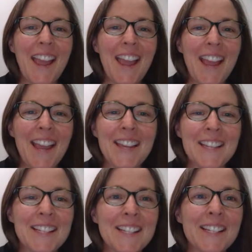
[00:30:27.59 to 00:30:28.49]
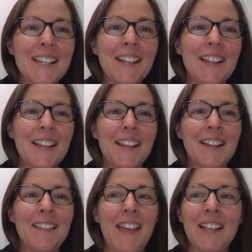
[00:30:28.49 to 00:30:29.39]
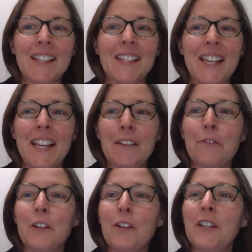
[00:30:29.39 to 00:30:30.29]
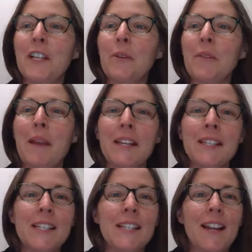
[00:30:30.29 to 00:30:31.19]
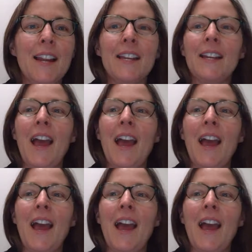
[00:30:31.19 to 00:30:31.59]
And that's it for Cooking with Mandy tonight.